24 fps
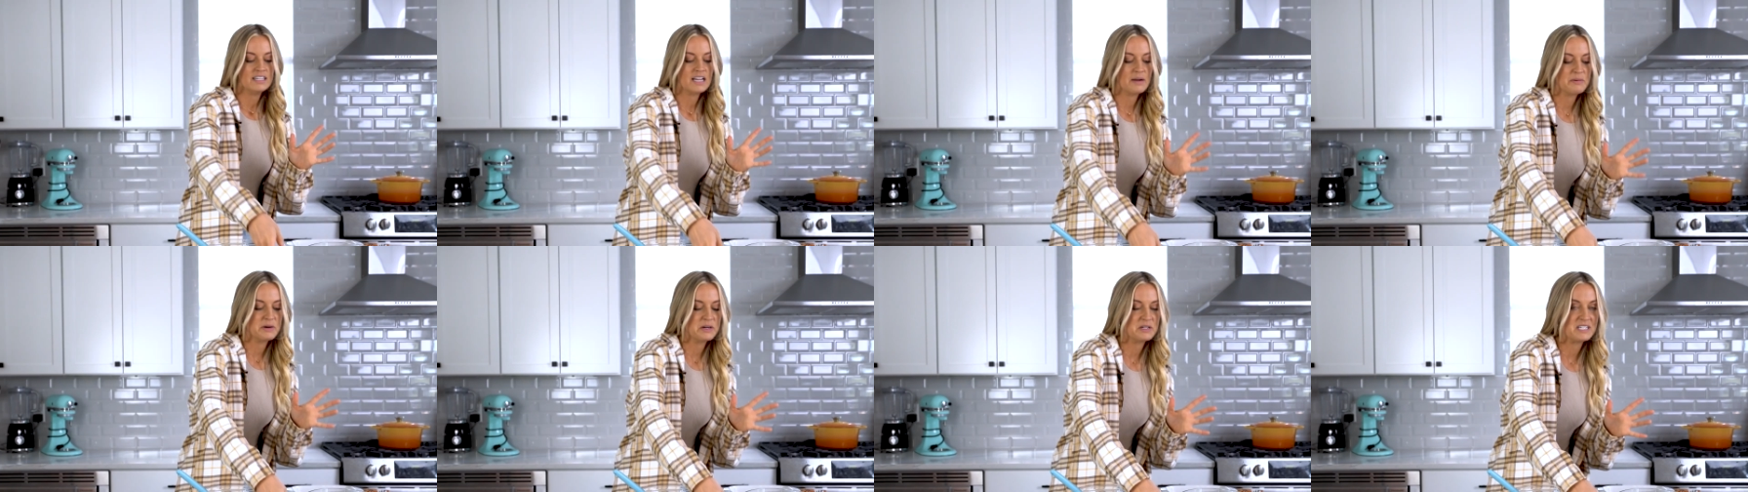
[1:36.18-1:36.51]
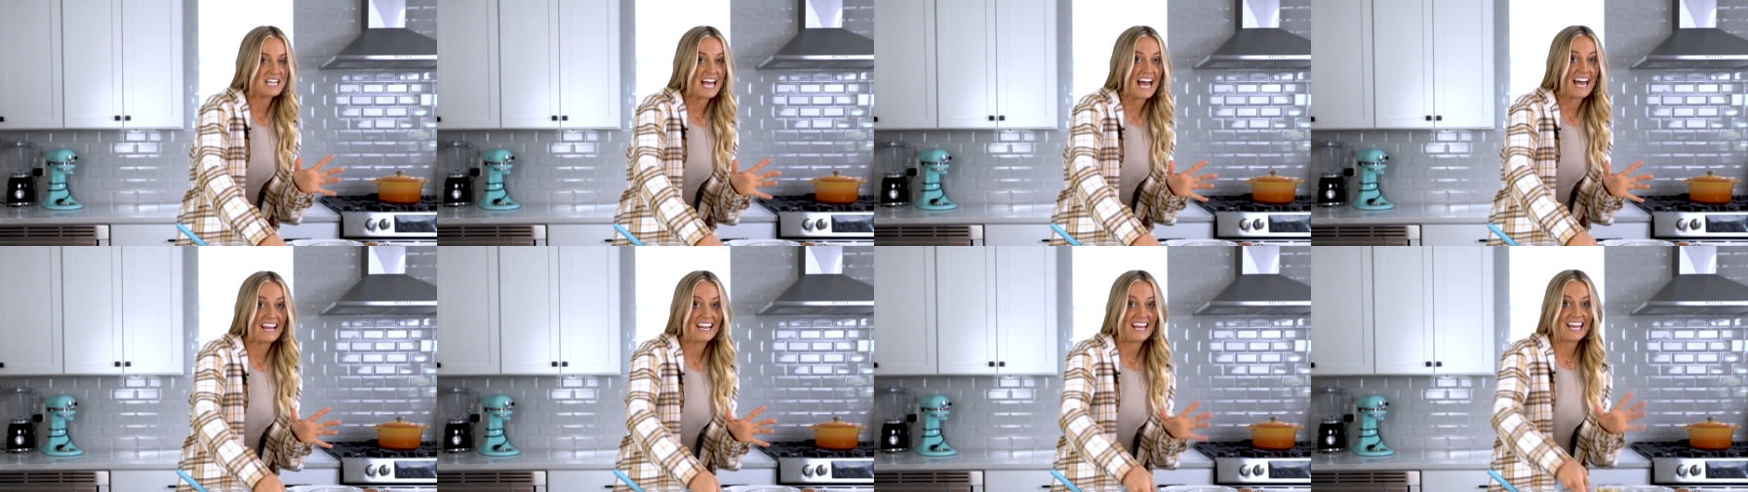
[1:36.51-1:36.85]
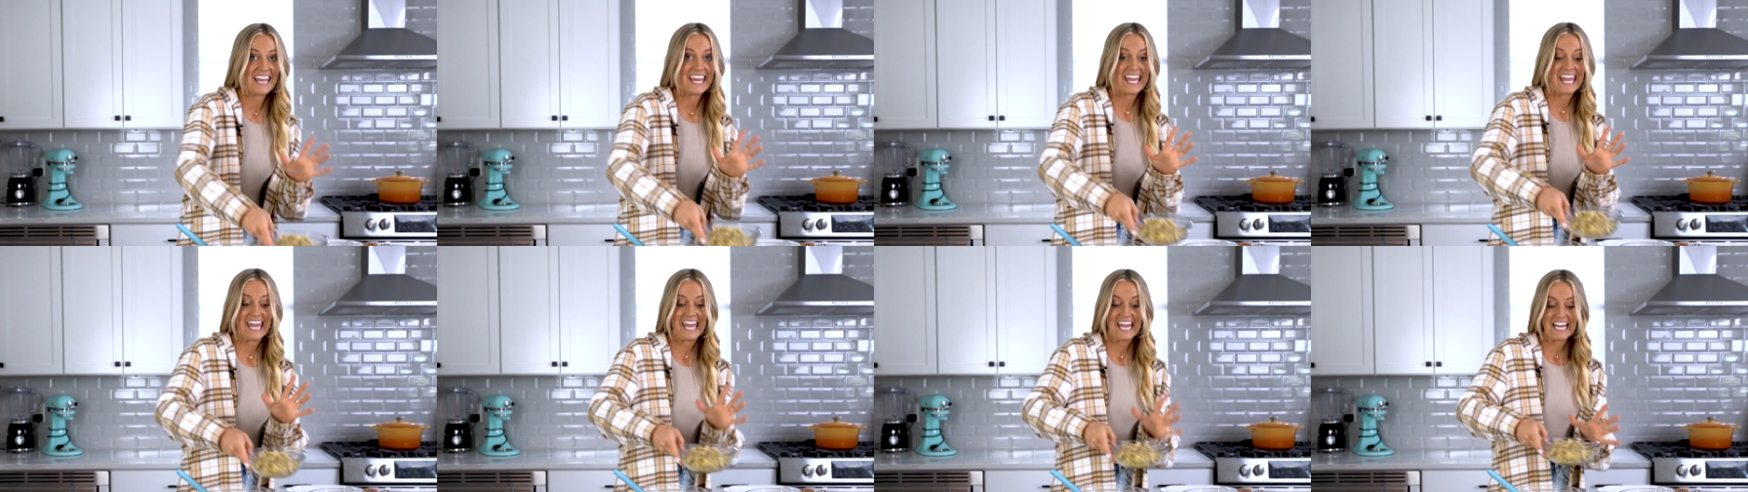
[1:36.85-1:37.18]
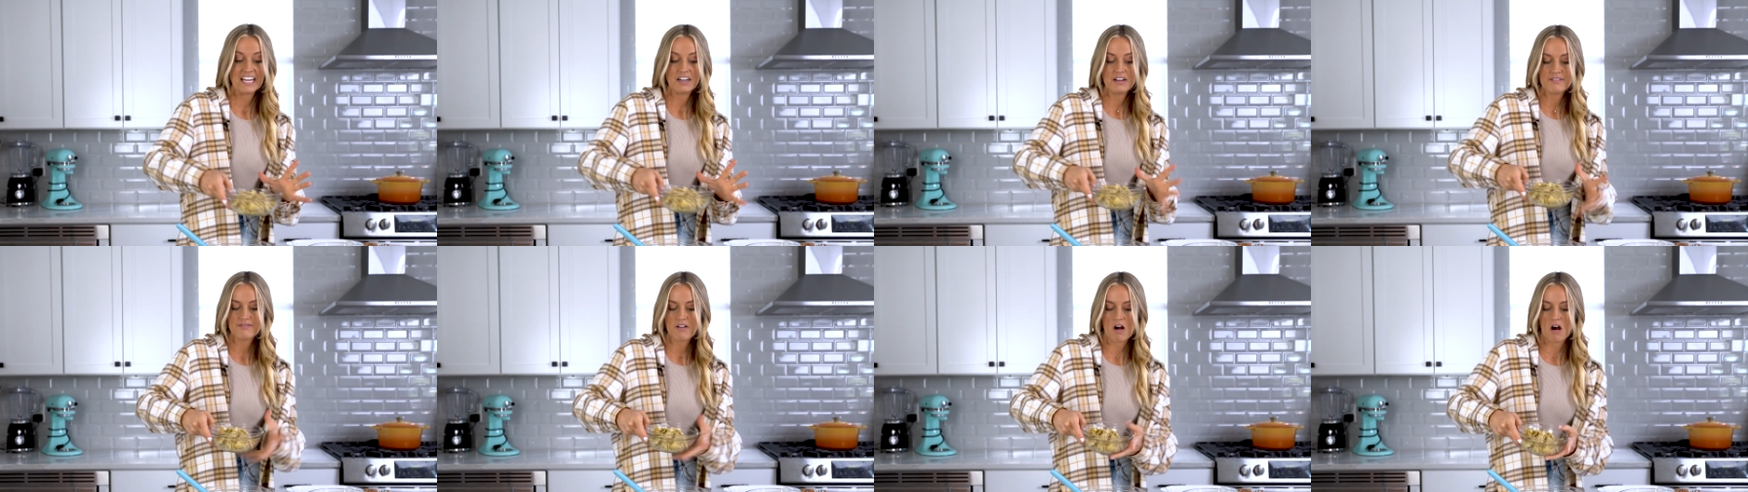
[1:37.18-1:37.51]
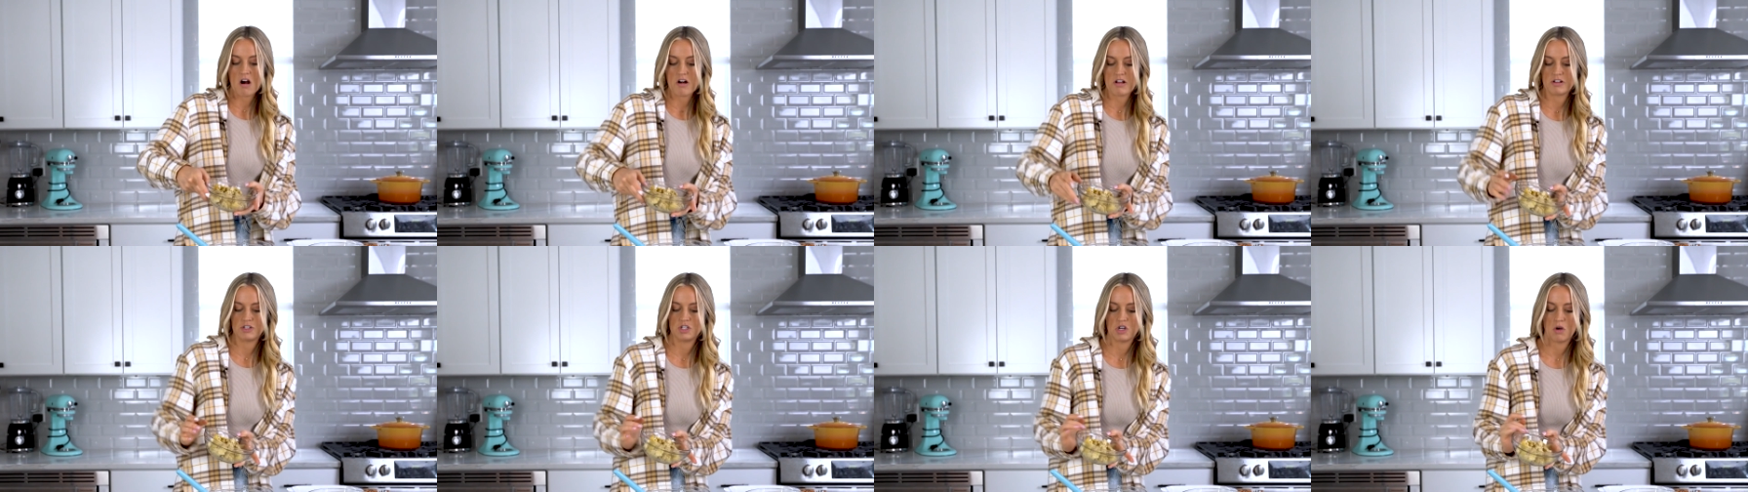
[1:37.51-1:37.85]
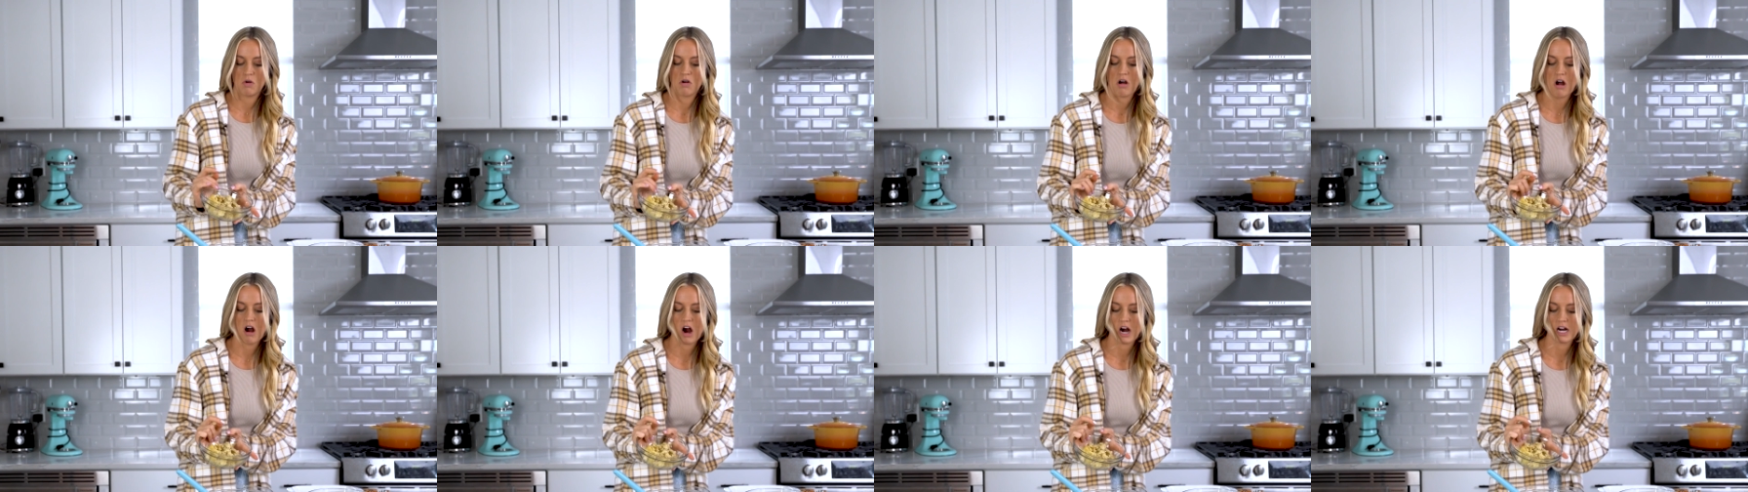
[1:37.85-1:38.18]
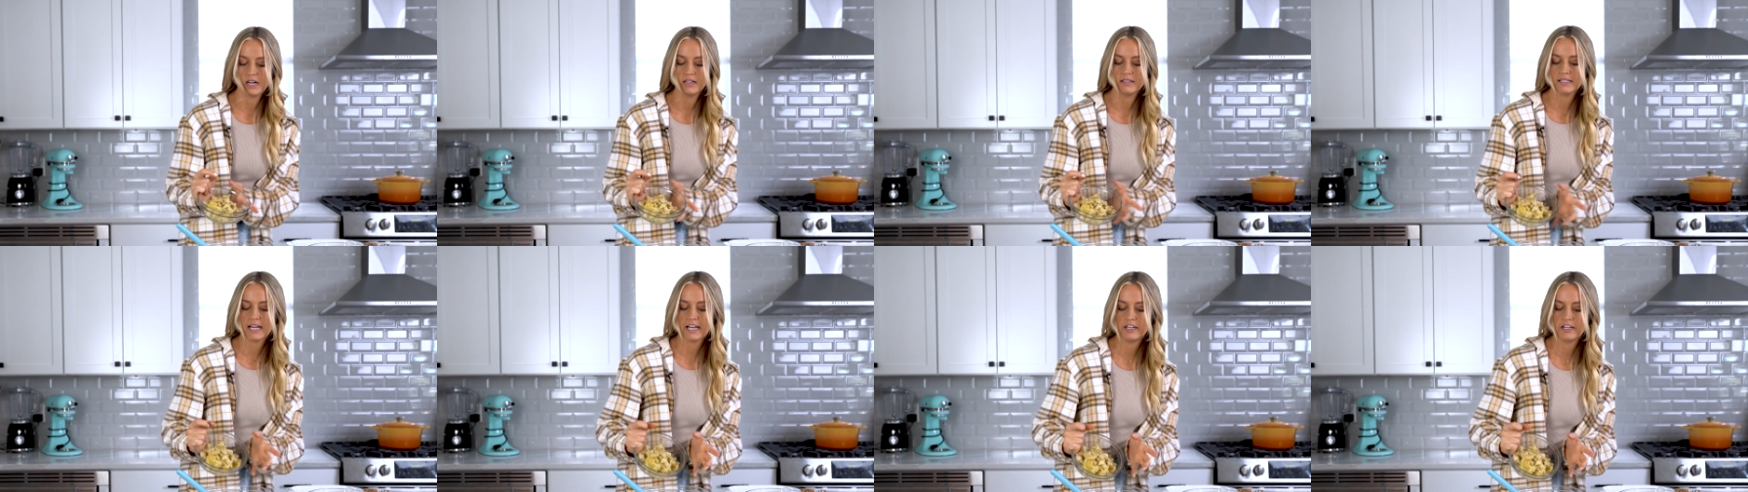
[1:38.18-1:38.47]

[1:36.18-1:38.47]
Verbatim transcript: Now we're going to add a can of artichoke hearts.